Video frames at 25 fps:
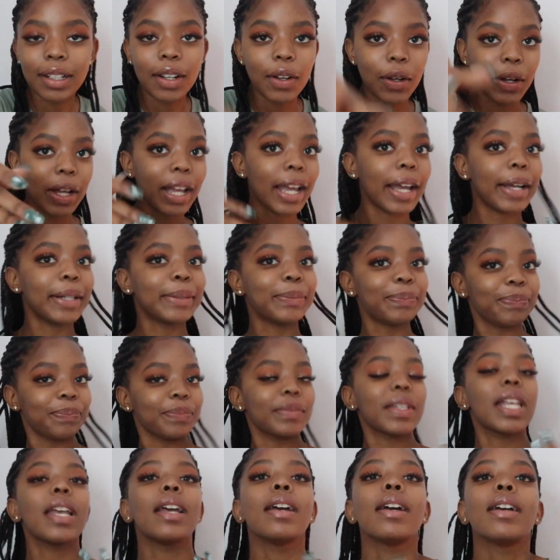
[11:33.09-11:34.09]
Okay,
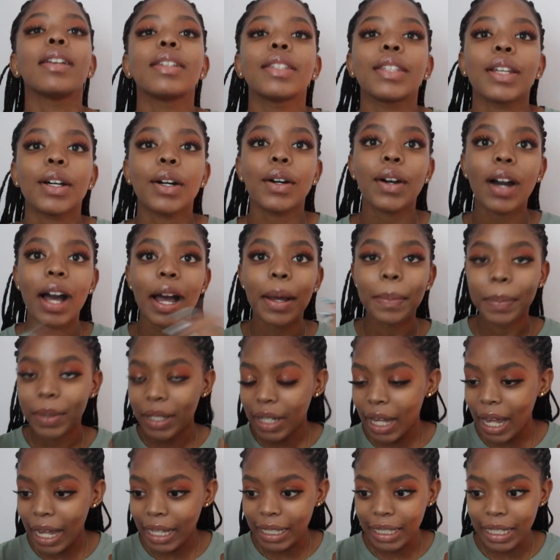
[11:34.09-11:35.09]
so I
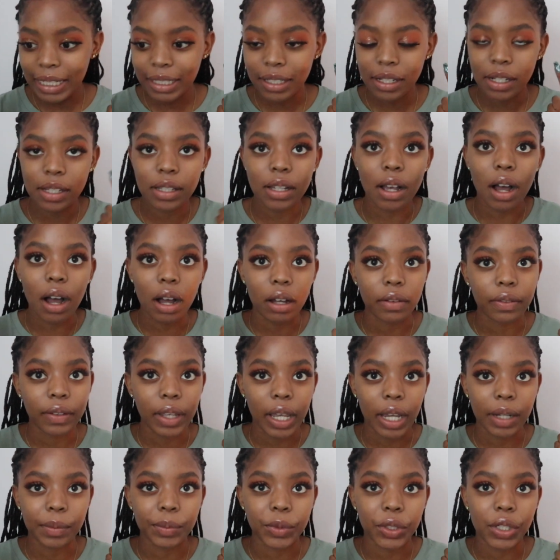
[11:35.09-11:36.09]
put eyelashes off
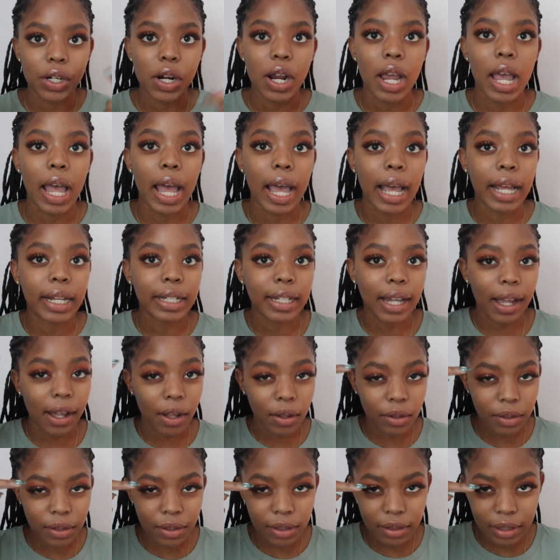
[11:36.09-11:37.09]
camera and I
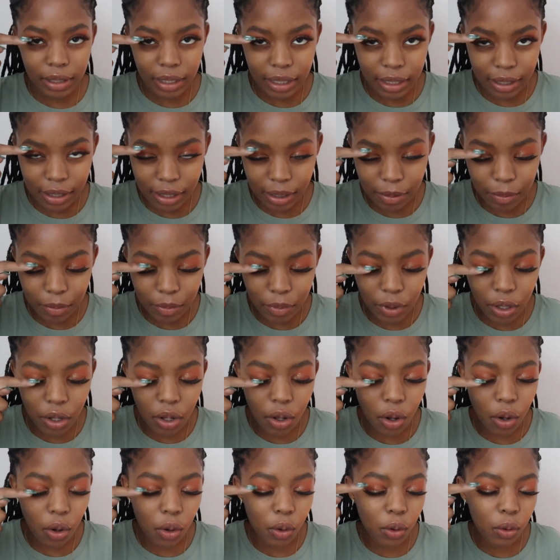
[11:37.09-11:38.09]
also did some
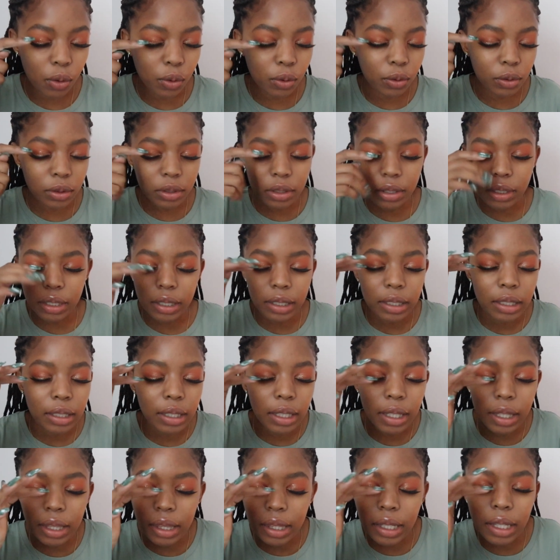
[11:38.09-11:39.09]
gold
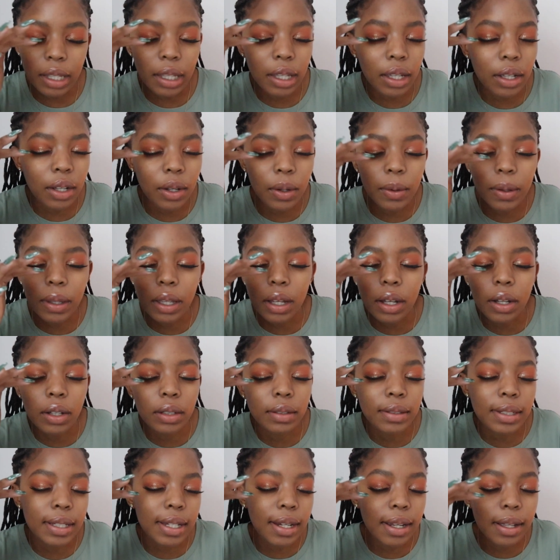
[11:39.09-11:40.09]
thingy going
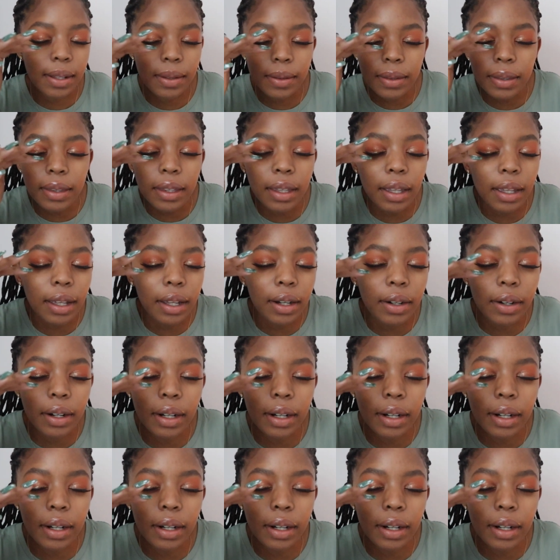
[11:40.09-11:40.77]
on down there.